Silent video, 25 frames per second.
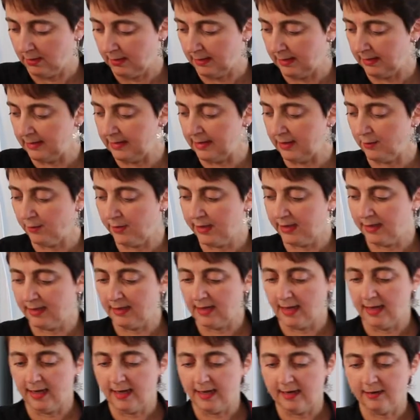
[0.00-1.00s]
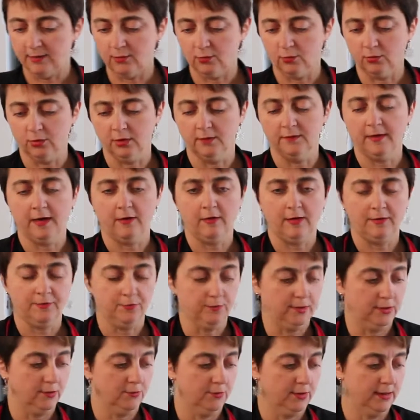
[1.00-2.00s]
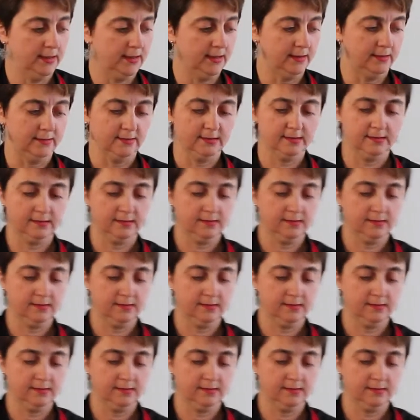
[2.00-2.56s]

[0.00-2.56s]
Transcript: And now we can add all of our other ingredients.